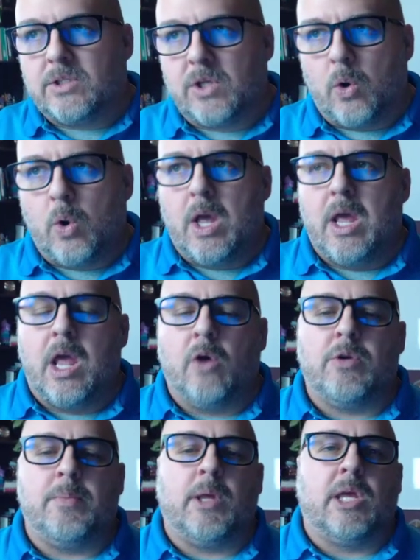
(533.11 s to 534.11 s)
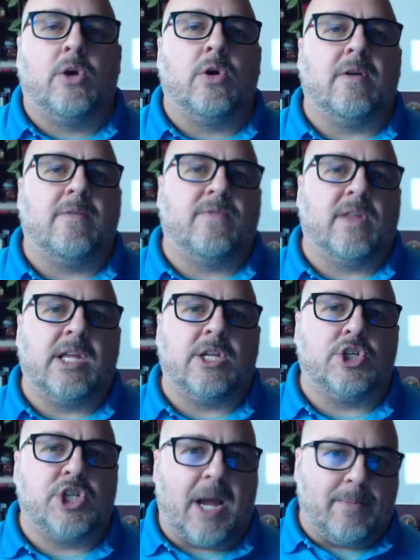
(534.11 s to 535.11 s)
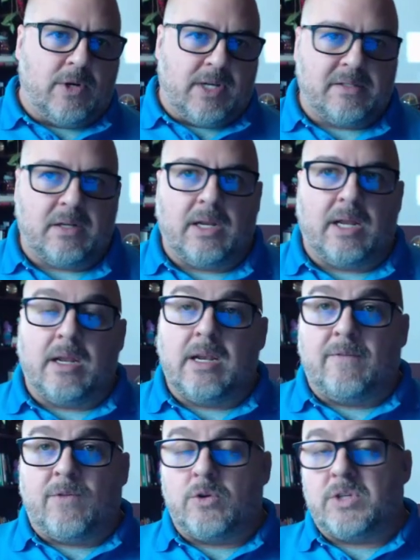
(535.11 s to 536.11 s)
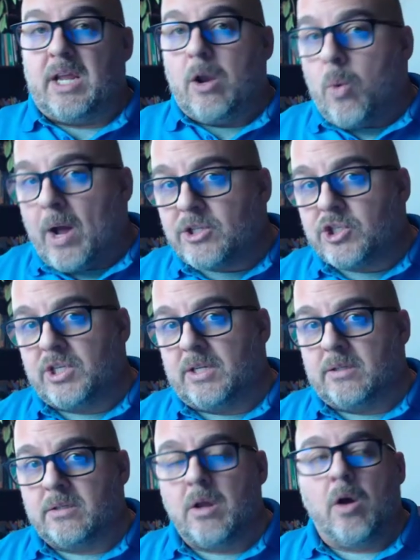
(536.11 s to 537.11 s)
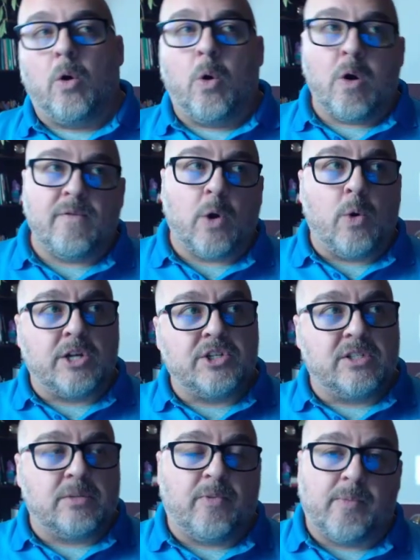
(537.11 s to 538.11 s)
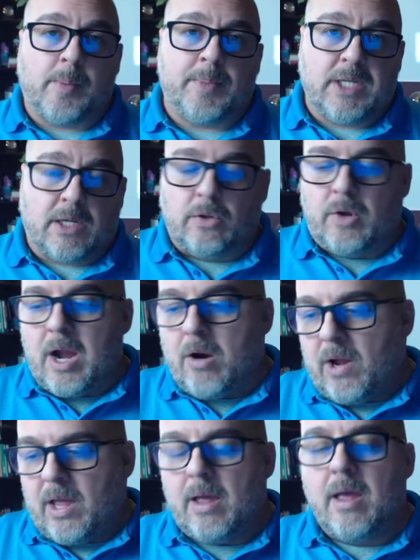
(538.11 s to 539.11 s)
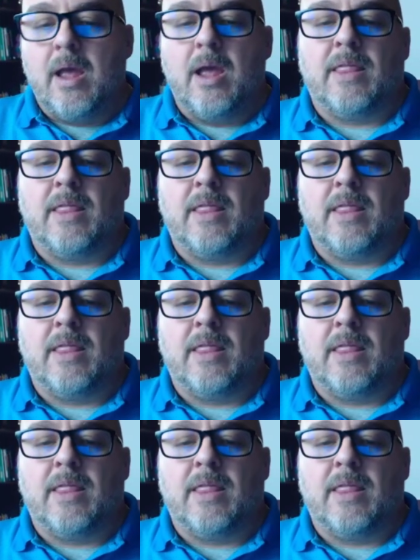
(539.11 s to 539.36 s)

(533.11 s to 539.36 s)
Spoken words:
So it would be good if each chapter designated if there's any questions, or if a question's from a particular area,